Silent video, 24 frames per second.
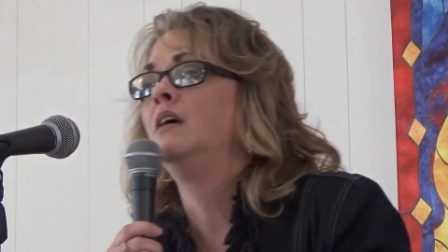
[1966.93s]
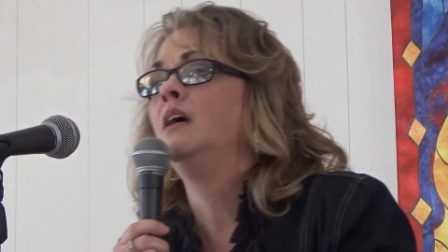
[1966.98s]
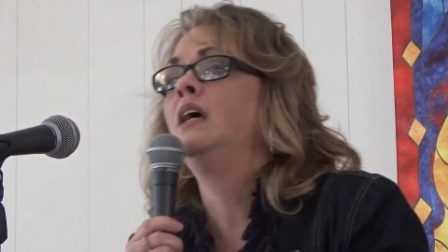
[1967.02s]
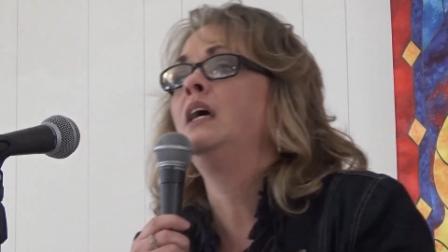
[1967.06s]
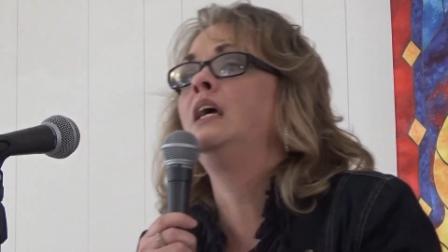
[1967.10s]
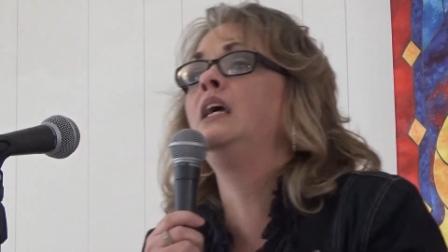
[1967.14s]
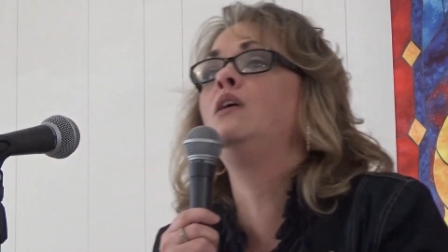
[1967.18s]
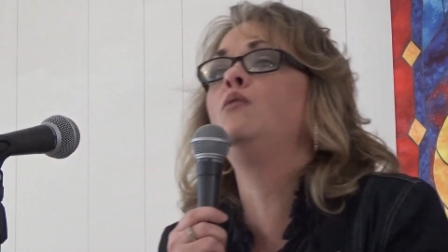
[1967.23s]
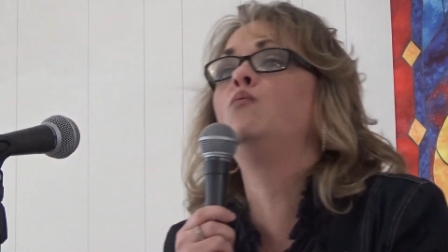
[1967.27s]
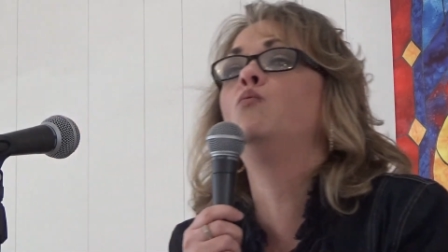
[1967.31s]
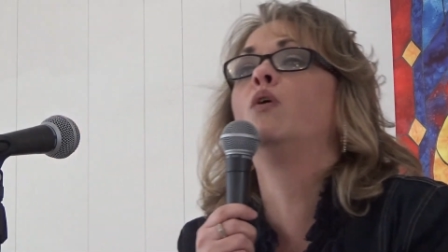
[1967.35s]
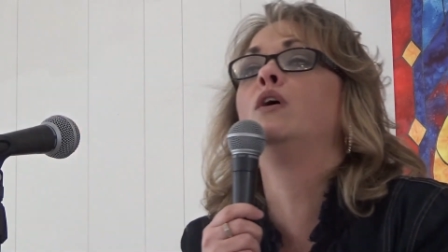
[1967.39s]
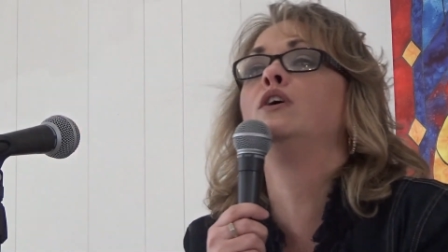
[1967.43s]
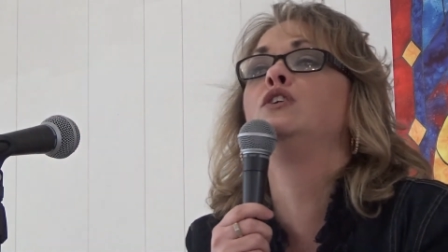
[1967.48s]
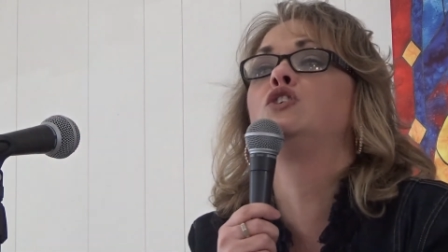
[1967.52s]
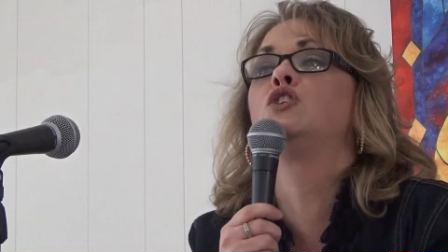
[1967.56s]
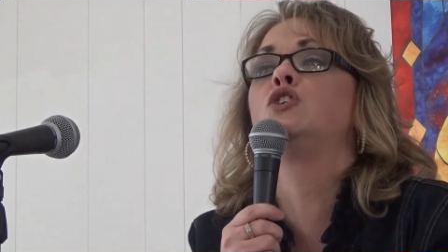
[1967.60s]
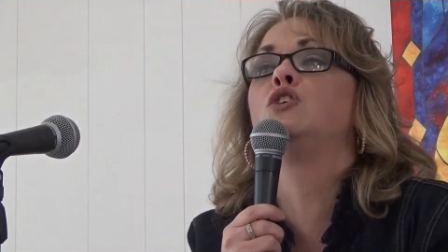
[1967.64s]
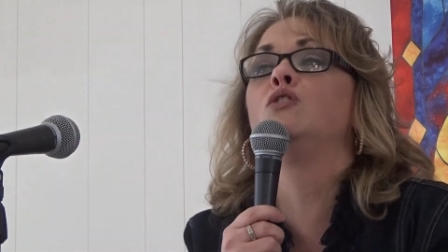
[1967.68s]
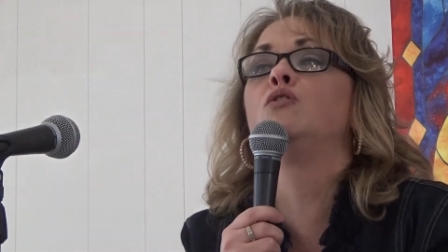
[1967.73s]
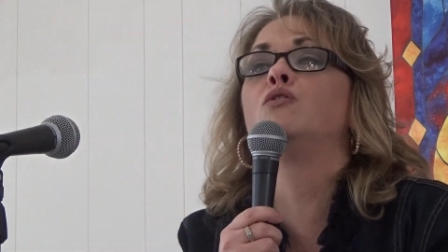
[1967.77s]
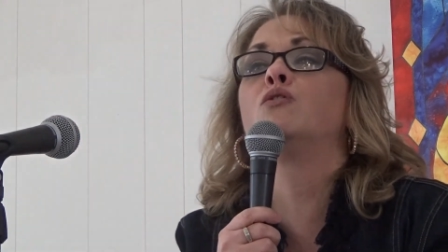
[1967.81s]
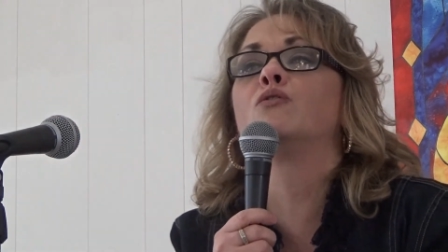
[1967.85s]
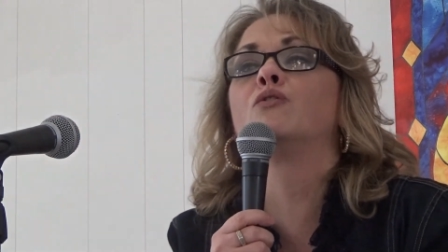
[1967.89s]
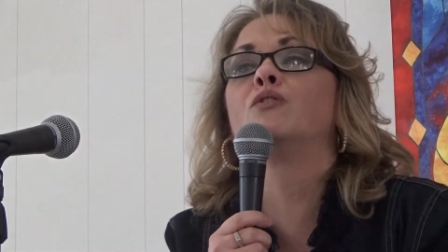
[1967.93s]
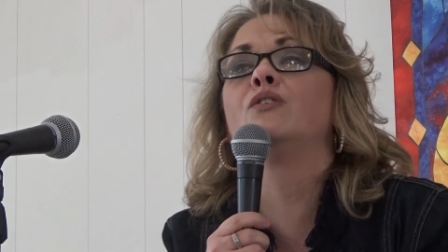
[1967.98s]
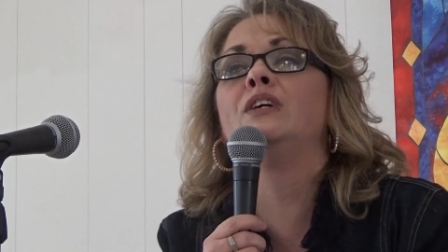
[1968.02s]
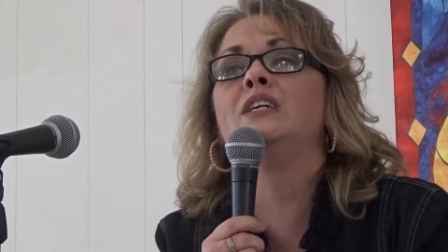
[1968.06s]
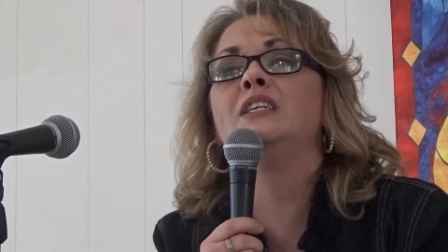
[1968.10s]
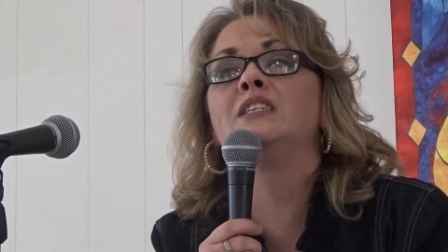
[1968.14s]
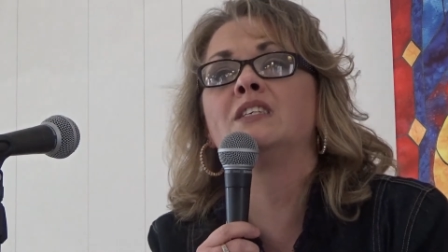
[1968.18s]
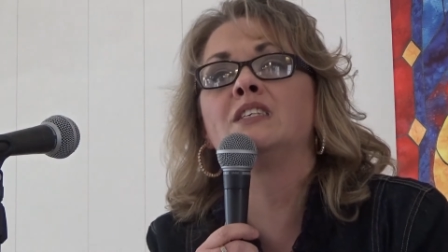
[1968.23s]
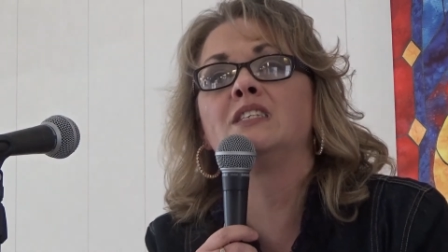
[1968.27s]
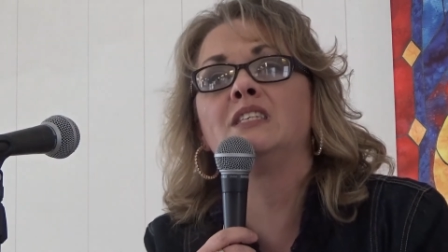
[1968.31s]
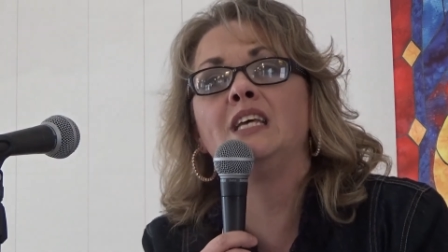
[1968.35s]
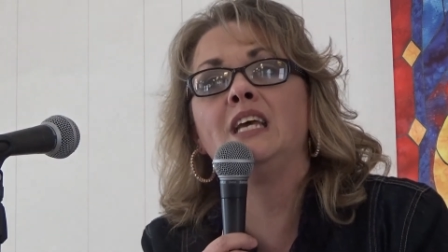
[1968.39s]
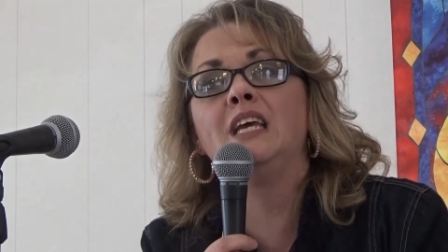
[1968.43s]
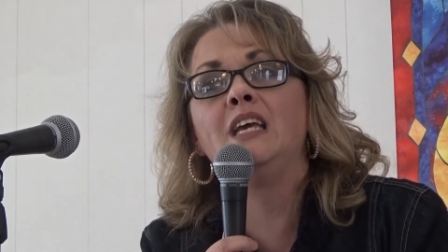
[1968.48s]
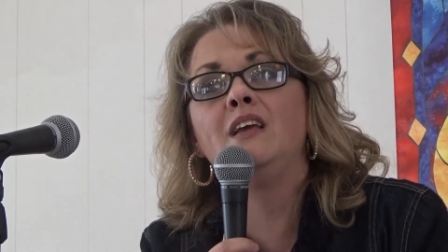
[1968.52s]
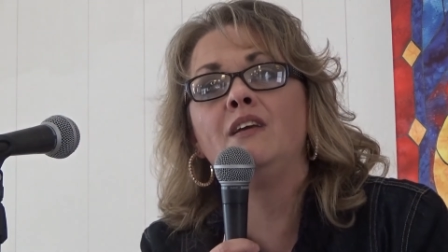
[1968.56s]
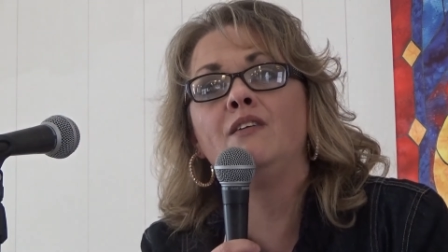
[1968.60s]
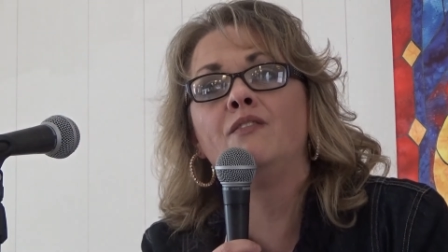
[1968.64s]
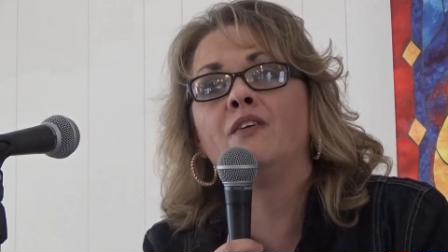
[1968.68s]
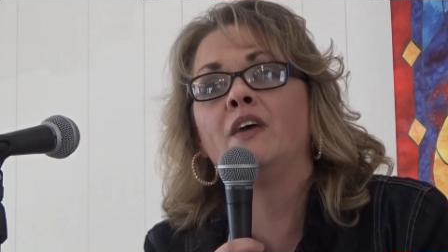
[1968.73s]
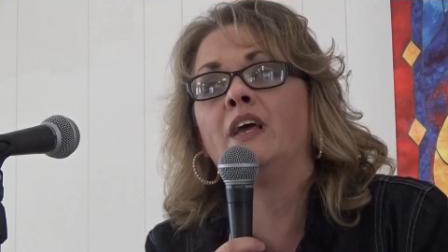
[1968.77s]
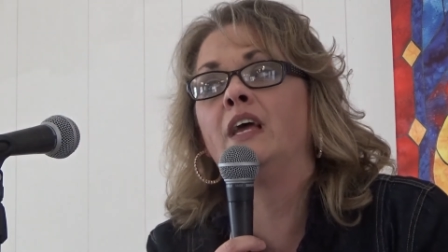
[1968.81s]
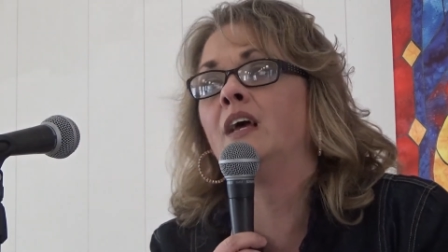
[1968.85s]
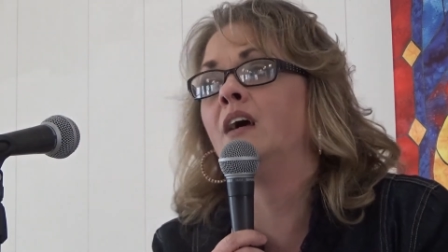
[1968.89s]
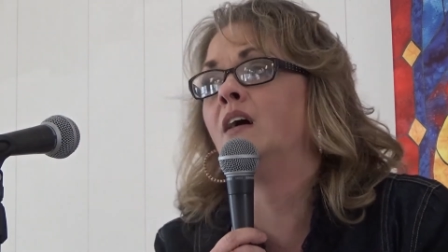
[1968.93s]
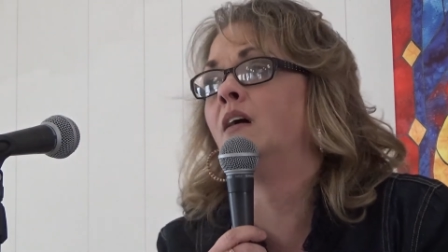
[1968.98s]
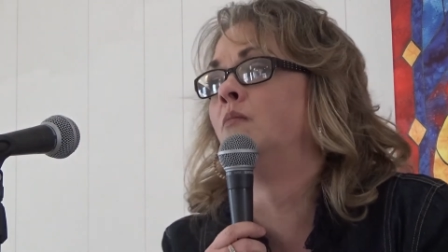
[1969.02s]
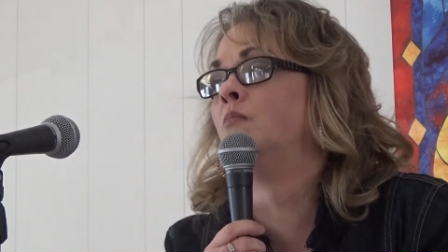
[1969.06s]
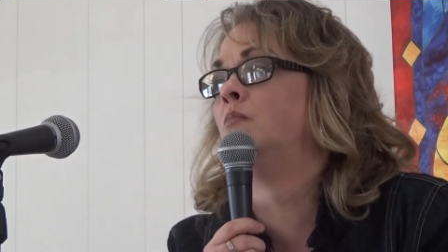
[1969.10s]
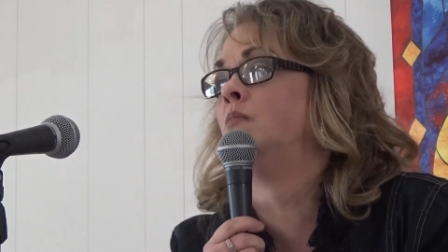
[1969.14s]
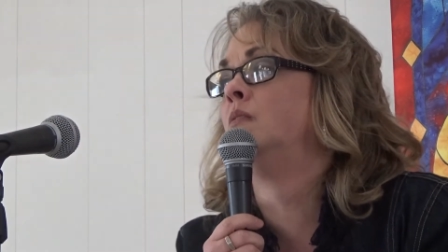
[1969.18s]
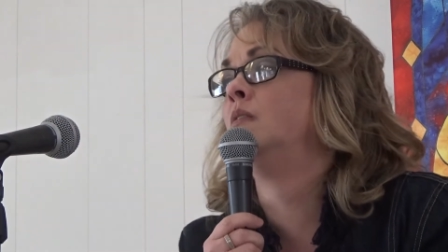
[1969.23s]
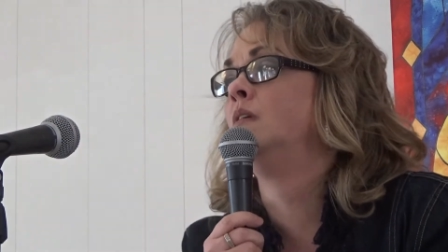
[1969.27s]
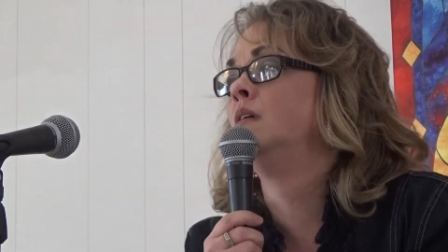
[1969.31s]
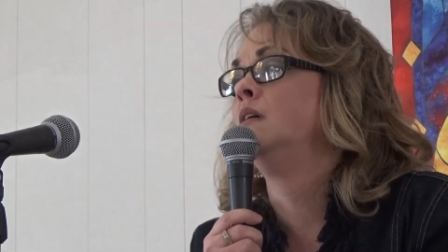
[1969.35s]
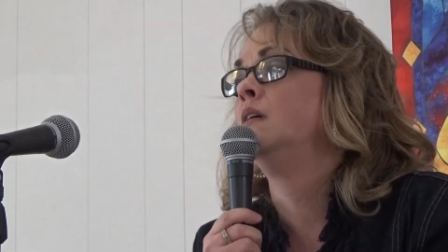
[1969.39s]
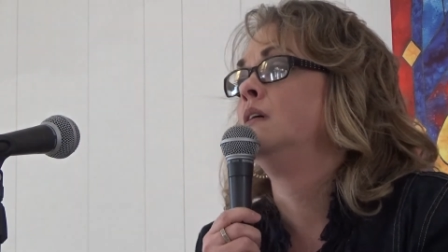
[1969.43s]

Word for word: He wants you to receive him.